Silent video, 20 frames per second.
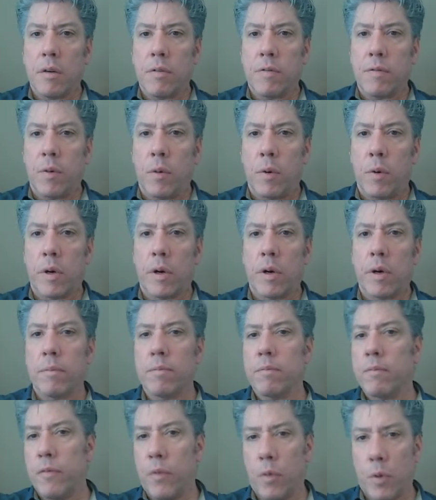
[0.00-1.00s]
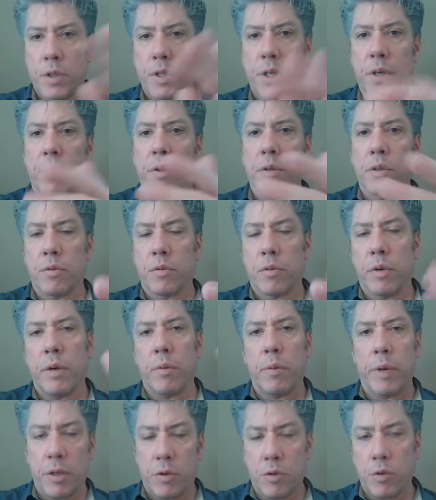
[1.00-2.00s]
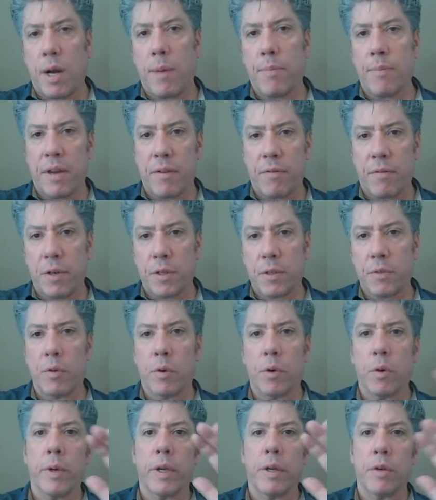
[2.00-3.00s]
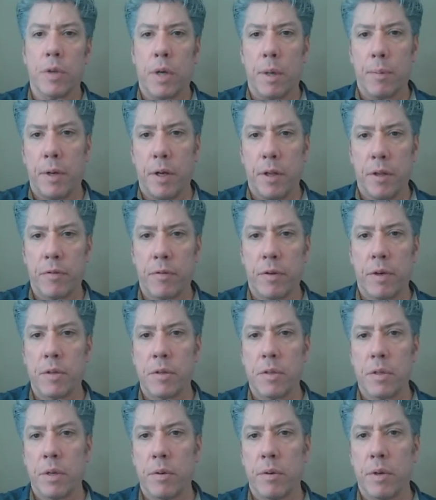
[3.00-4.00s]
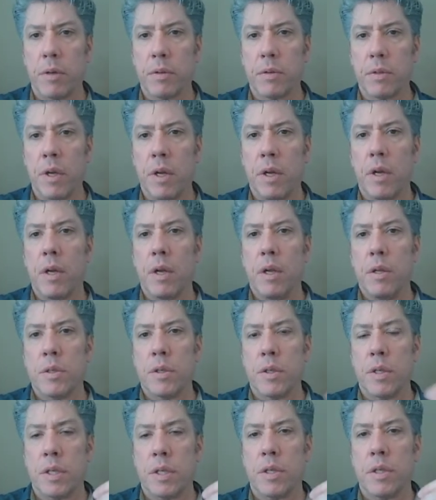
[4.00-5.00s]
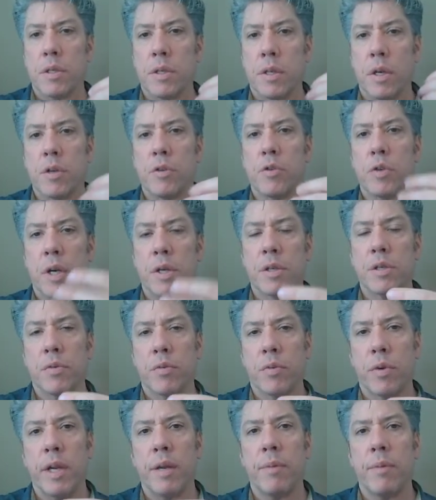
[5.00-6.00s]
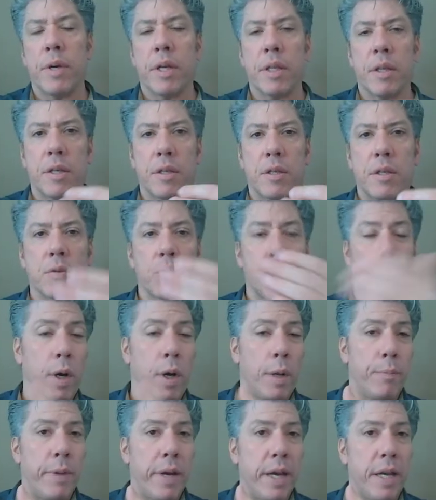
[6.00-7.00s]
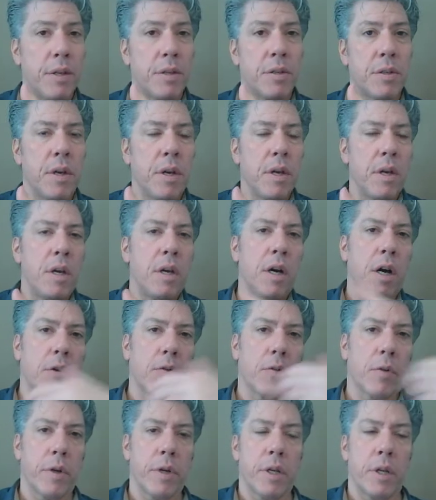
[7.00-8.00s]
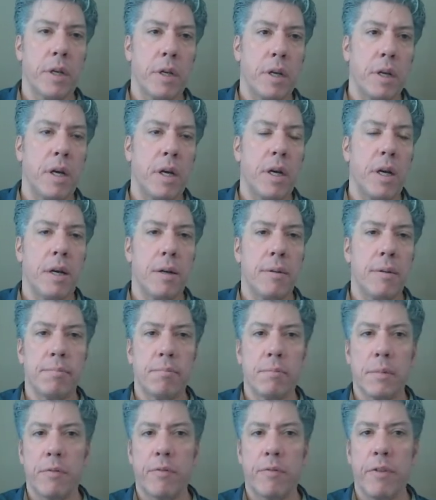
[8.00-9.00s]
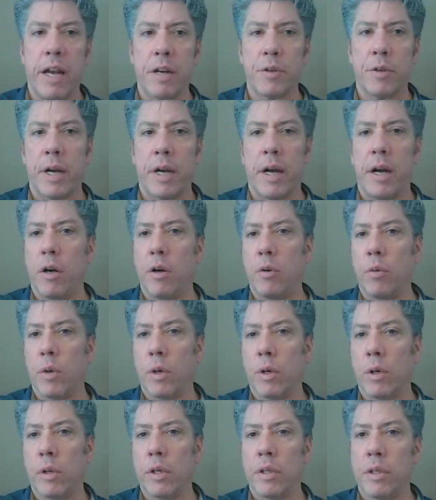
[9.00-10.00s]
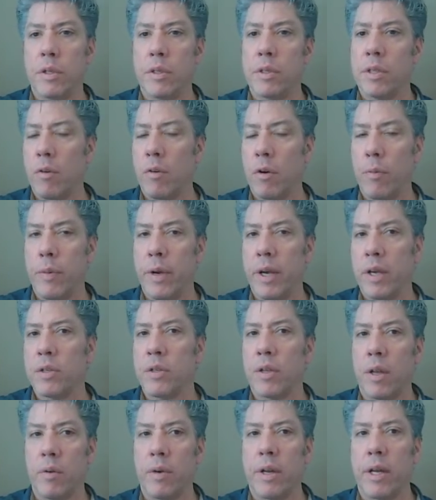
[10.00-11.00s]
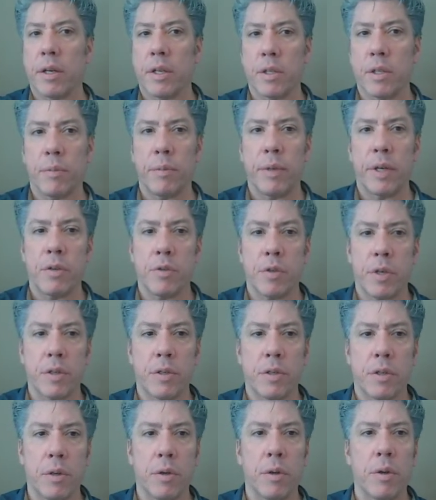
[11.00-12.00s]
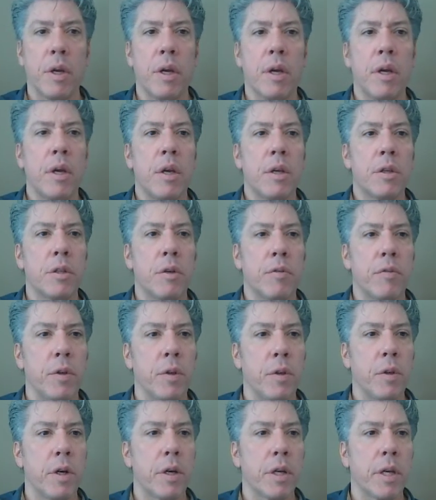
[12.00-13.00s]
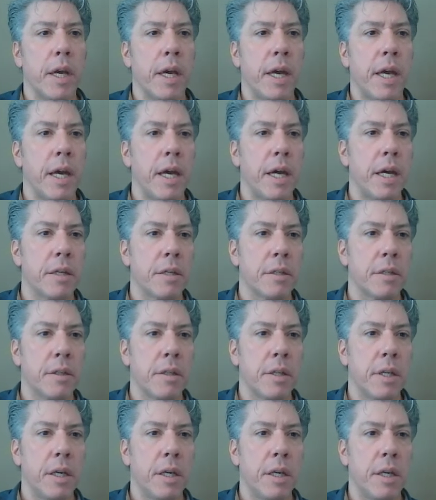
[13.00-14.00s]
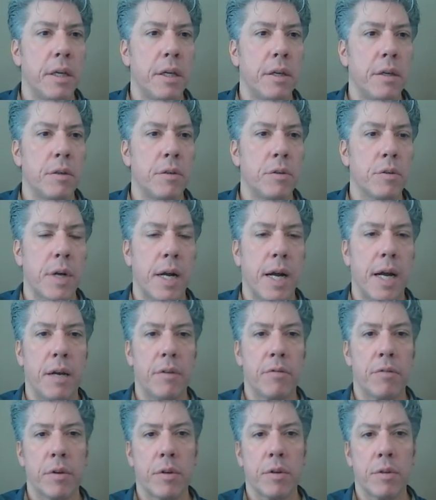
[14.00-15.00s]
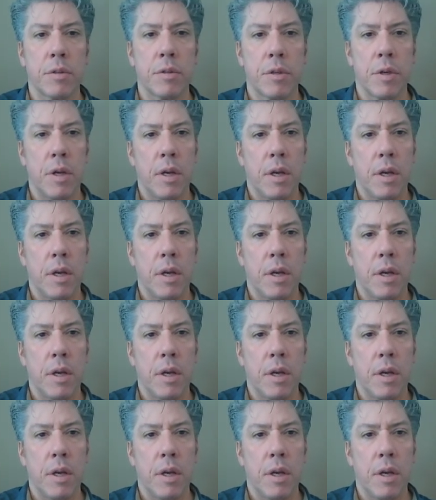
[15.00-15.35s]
four four zeros three. We can drop that first four. We can drop all the first zeros. So this is address three, but this is one based over in um, factory IO world it's zero base, so that would actually be address 2. So if you look at the drivers,